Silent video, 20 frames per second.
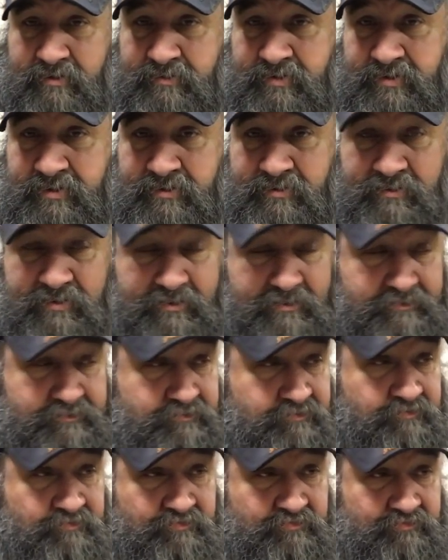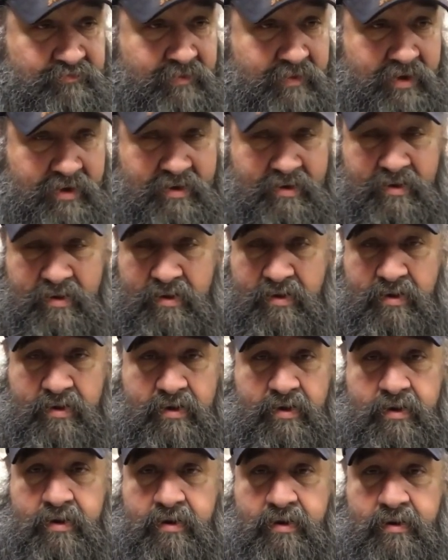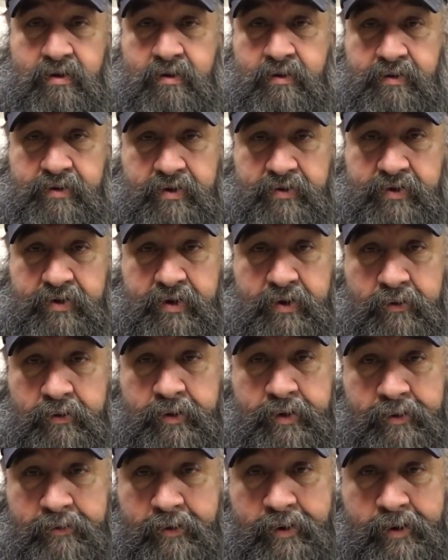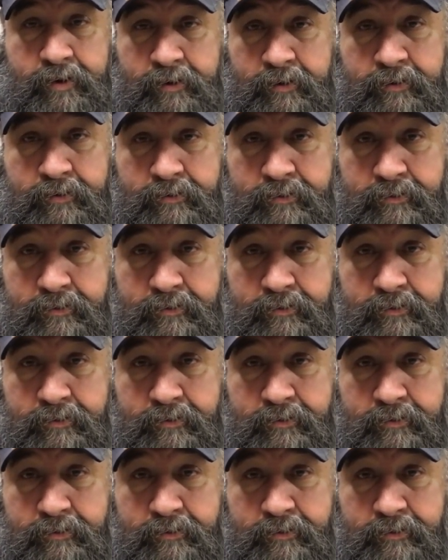I mean, it, does it go anywhere?